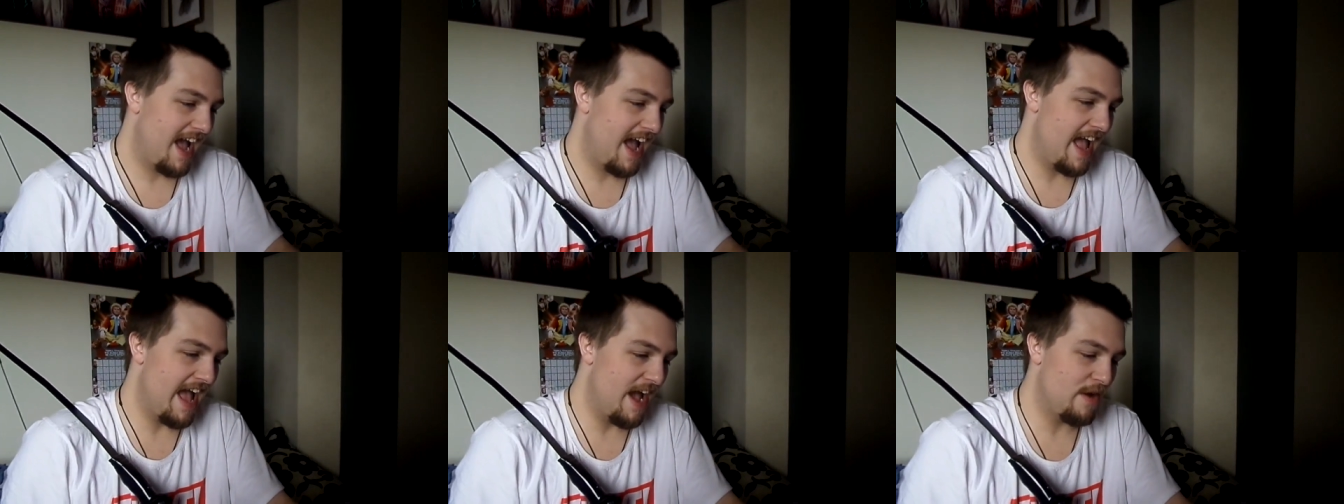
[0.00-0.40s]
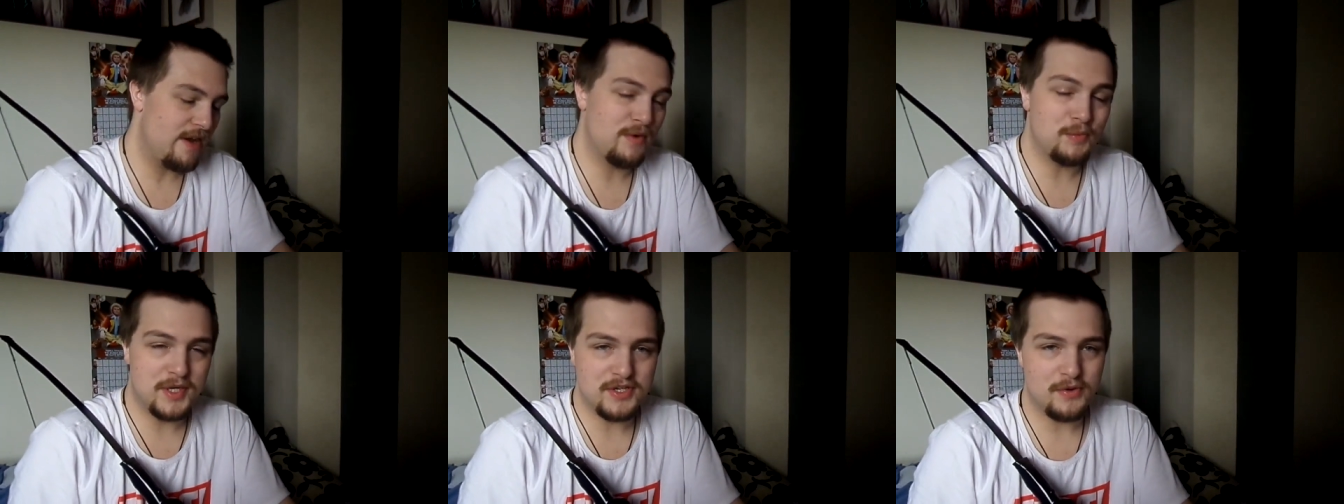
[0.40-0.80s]
uh,
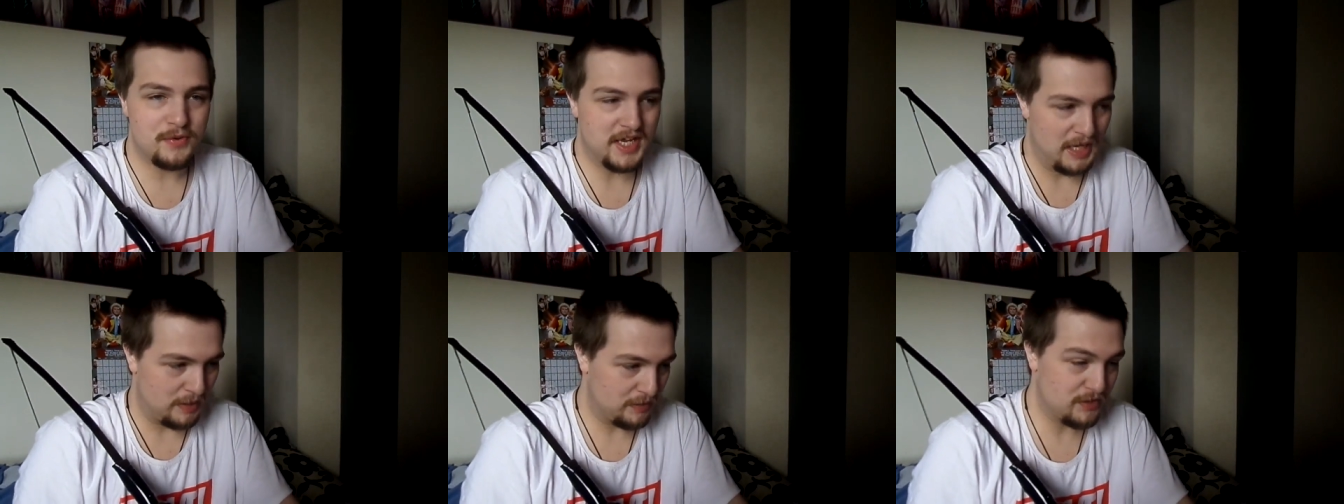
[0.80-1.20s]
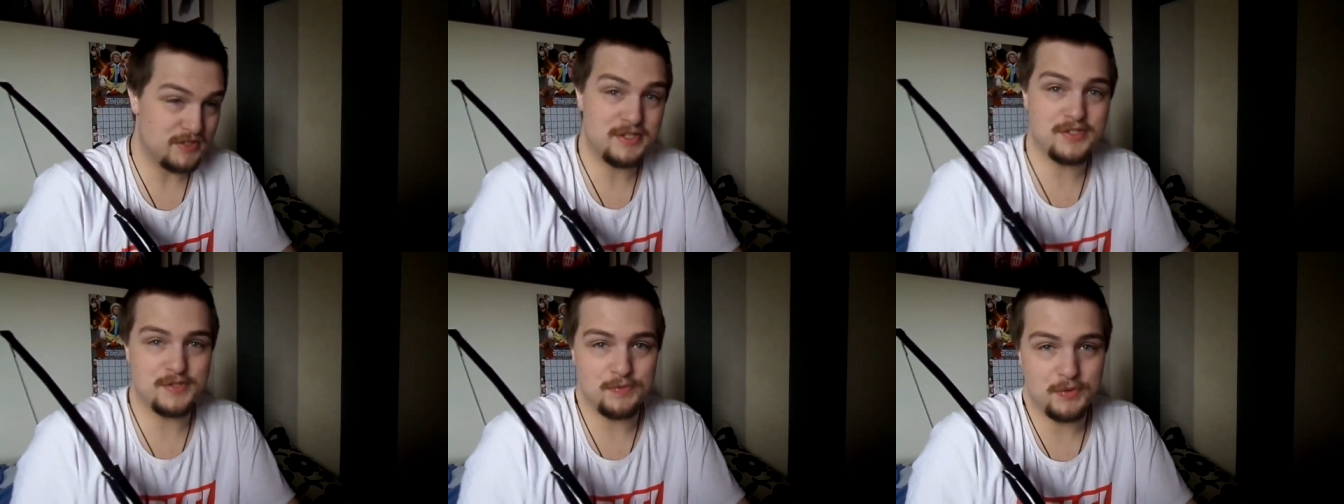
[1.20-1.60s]
we don't kill, because
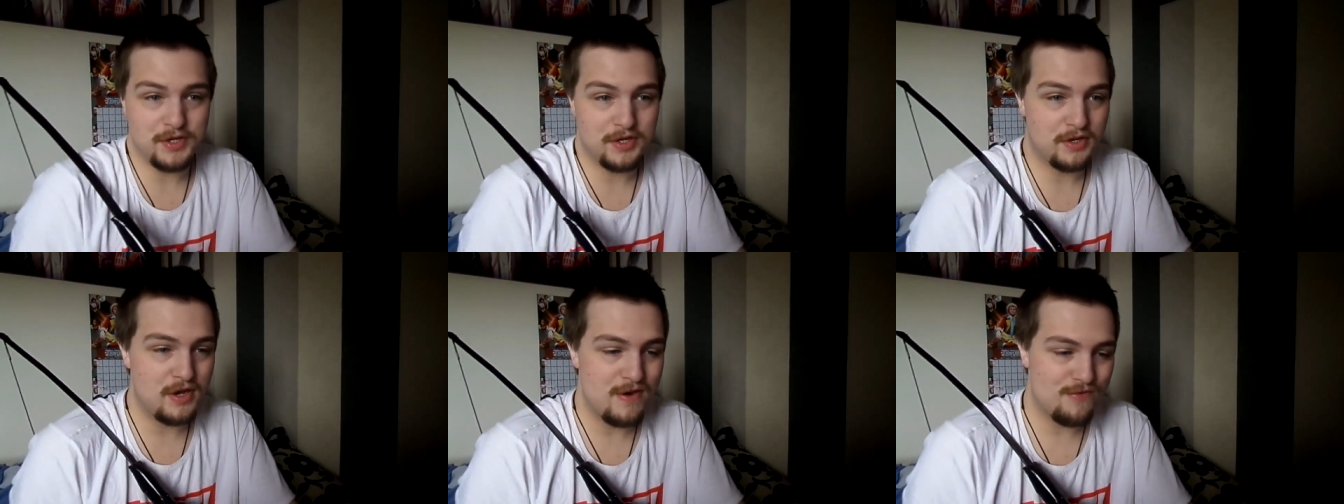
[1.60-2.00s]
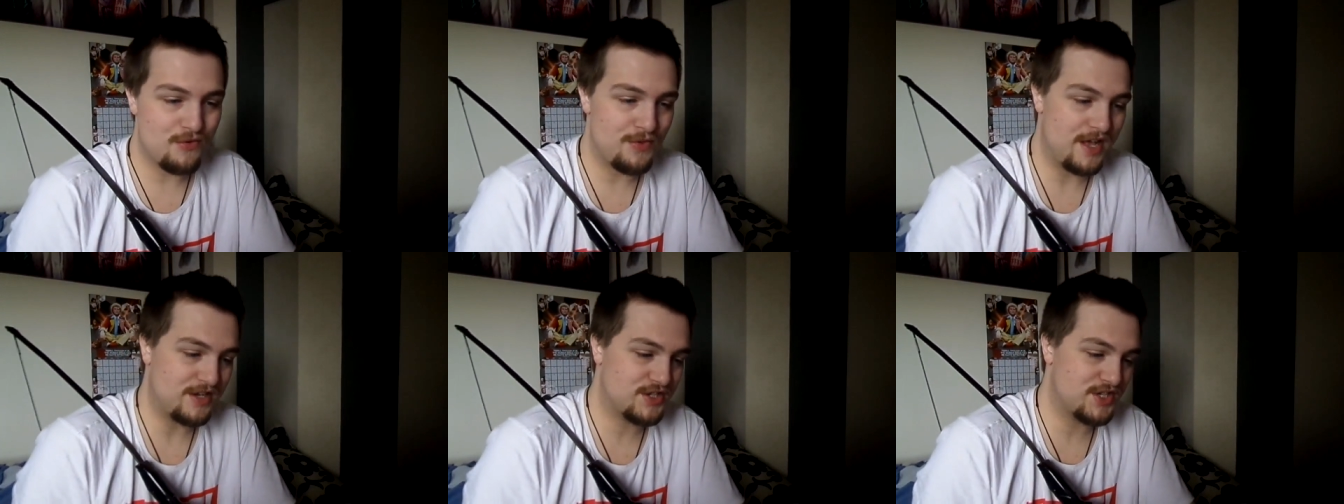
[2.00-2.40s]
he doesn't want to go through
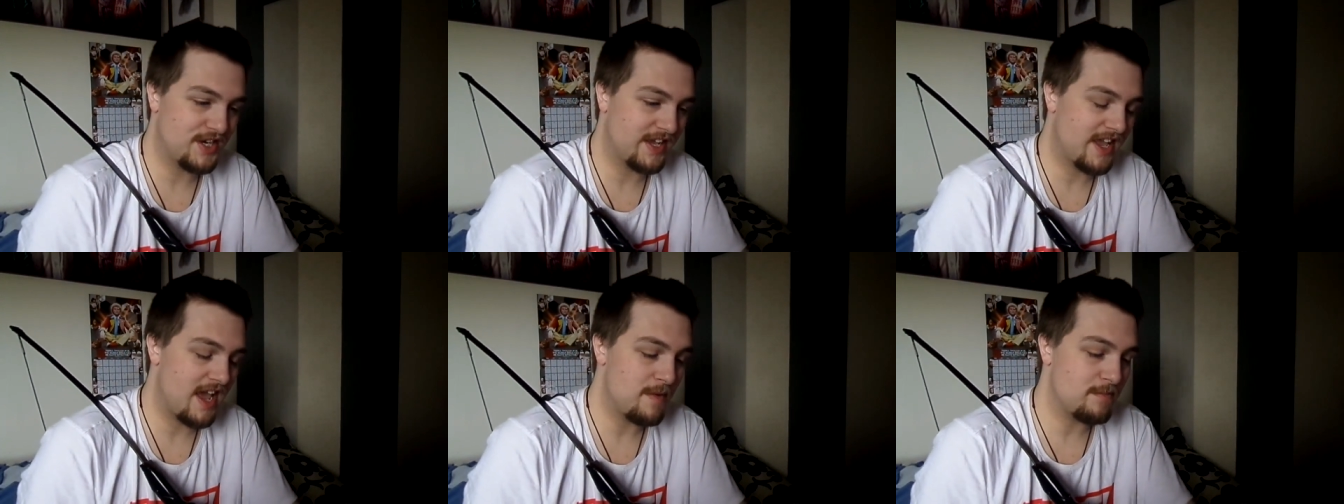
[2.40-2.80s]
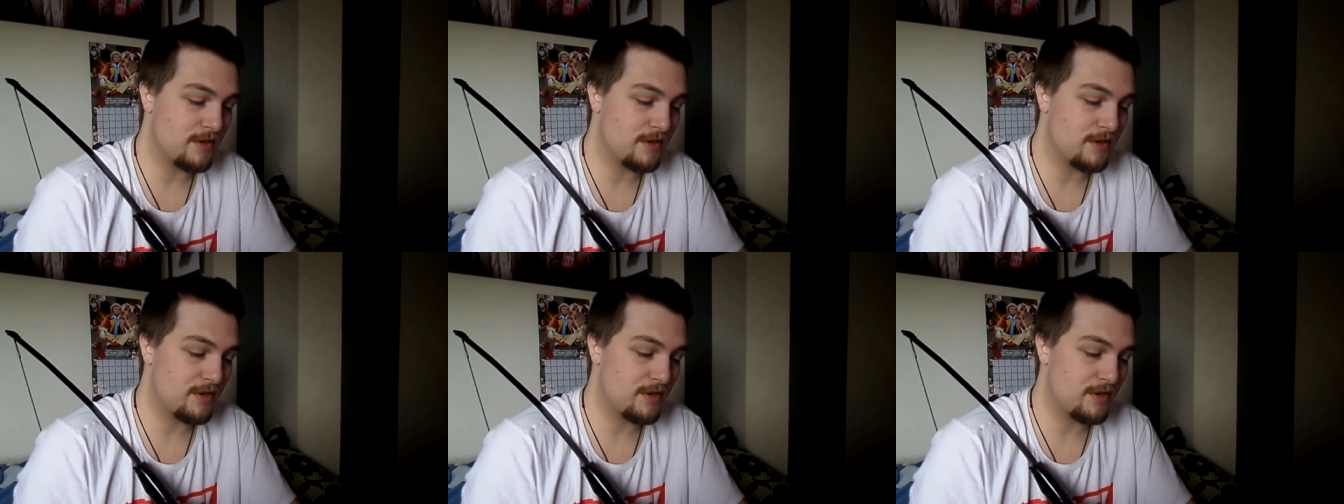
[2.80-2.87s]
that shit again.